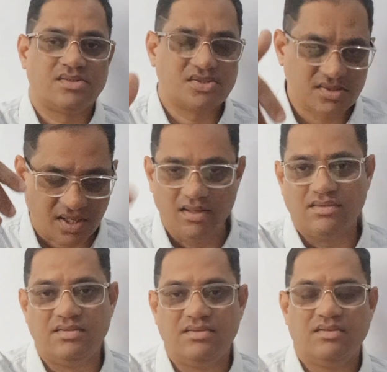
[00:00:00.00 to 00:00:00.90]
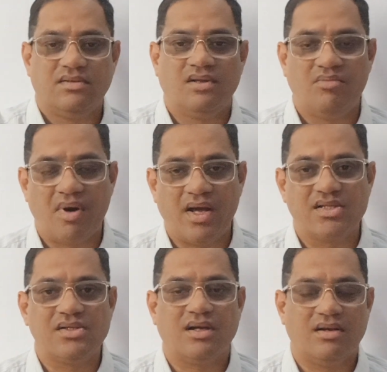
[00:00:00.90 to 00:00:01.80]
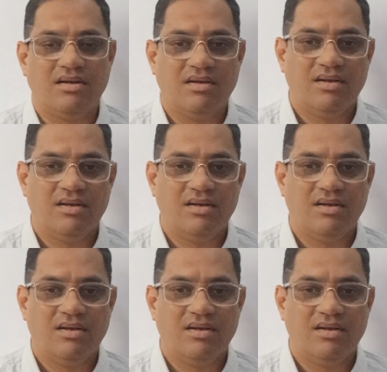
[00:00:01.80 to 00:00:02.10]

sailed the Maya Jal,